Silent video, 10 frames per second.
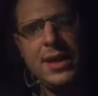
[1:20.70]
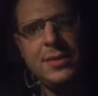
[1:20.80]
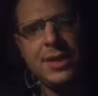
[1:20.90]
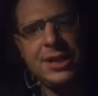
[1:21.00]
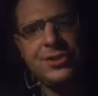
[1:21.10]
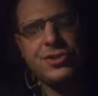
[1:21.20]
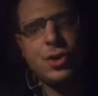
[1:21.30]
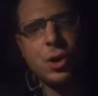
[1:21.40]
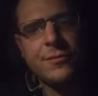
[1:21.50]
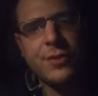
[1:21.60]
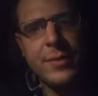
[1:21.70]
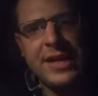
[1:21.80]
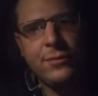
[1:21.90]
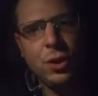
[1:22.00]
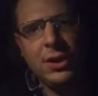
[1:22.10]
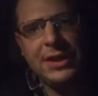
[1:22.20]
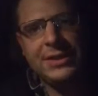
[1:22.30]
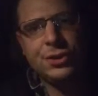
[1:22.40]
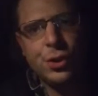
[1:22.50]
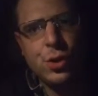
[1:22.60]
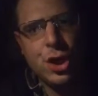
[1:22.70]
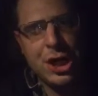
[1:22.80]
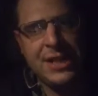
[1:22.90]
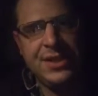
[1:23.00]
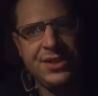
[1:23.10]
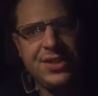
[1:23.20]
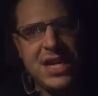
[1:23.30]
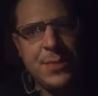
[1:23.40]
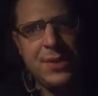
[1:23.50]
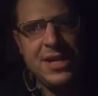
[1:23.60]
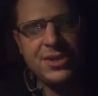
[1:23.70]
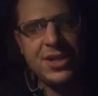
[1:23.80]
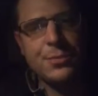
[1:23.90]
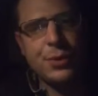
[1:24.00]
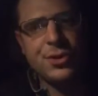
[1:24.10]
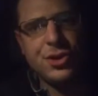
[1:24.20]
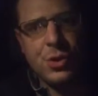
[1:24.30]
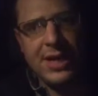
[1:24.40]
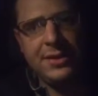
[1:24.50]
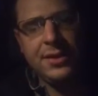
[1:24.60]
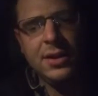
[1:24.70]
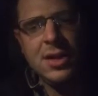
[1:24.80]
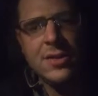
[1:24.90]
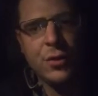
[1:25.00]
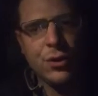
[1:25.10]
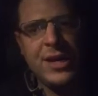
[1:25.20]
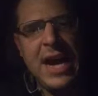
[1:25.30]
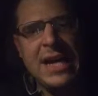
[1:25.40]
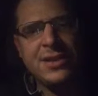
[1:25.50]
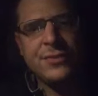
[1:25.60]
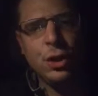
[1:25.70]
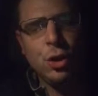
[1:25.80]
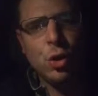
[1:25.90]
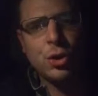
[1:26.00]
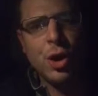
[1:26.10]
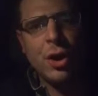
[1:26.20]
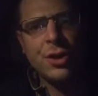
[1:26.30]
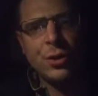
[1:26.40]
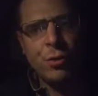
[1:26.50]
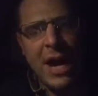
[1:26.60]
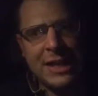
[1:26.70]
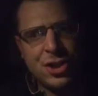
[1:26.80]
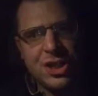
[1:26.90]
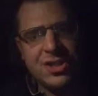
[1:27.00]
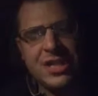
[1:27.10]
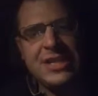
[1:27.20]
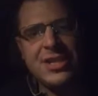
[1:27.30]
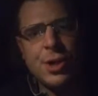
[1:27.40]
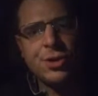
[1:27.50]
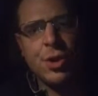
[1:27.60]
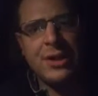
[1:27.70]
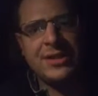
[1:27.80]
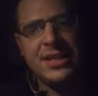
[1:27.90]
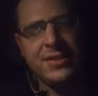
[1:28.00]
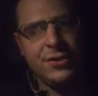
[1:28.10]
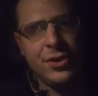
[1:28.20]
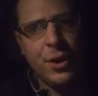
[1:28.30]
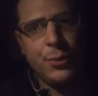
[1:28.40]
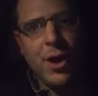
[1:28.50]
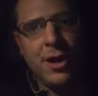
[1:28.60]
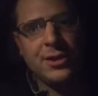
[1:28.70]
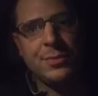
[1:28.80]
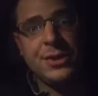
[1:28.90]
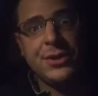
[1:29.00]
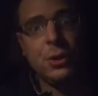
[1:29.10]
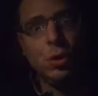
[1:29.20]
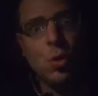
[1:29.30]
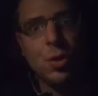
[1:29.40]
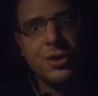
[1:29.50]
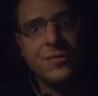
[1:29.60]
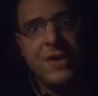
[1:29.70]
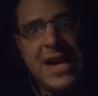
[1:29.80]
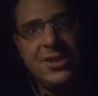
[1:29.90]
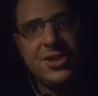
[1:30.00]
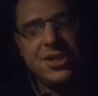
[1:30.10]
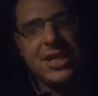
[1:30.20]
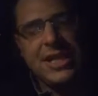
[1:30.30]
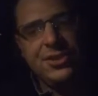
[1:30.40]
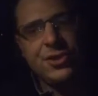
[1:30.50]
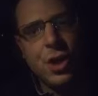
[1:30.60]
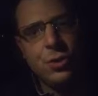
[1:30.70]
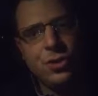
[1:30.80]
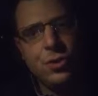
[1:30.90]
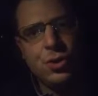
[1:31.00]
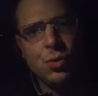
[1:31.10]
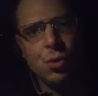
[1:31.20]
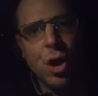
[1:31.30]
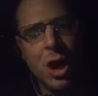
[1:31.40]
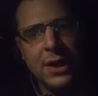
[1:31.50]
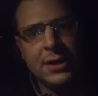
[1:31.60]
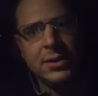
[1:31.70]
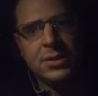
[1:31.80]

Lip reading: He must turn from evil and do good, seek peace and pursue it. For the eyes of the Lord are on the righteous, and his ears are attentive to their prayers. But the Lord's face is against those who do wrong."